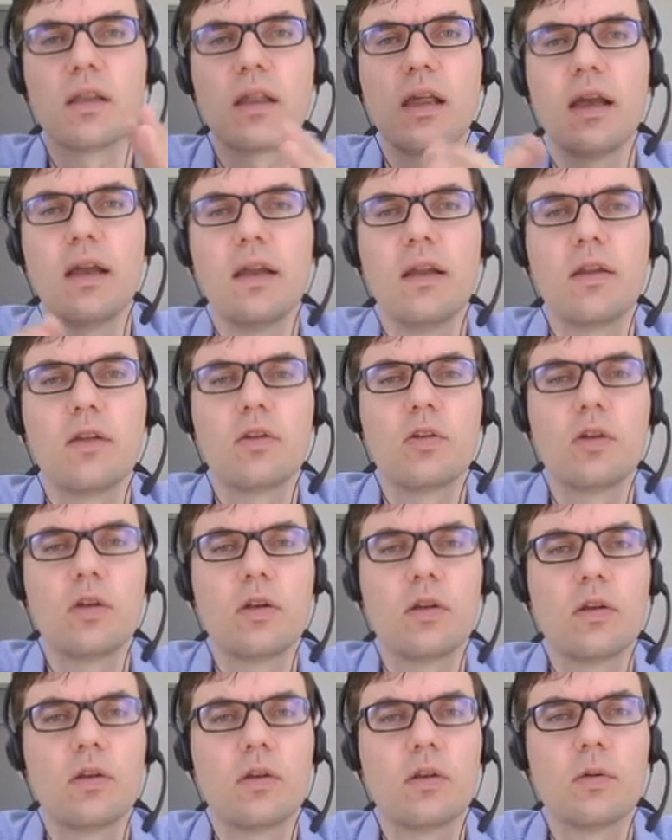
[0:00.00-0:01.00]
And
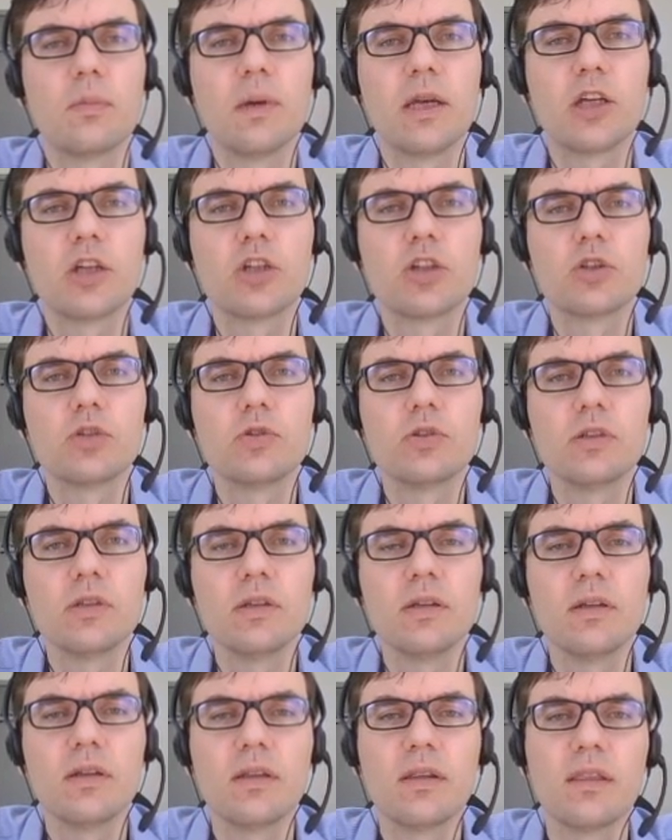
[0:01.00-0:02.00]
to make sure
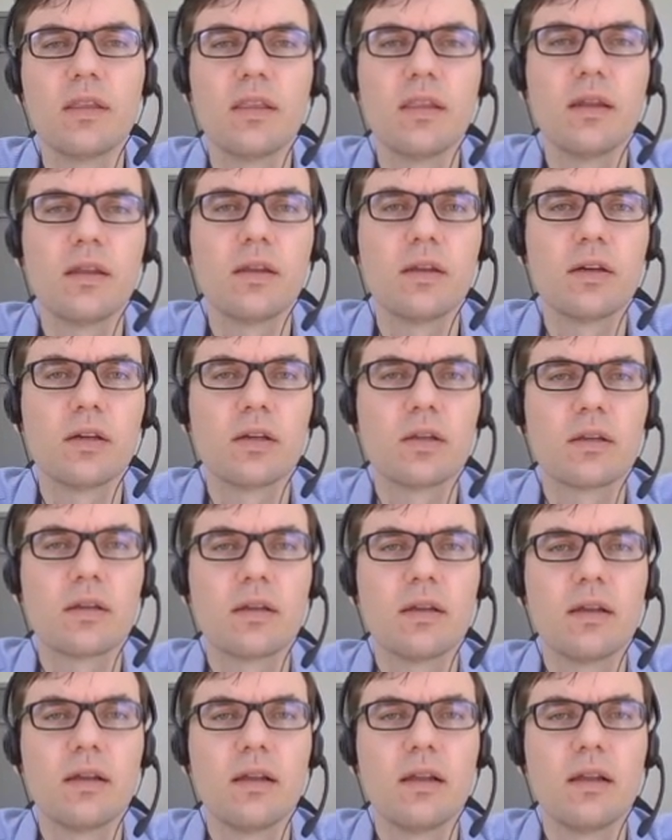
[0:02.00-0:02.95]
that there's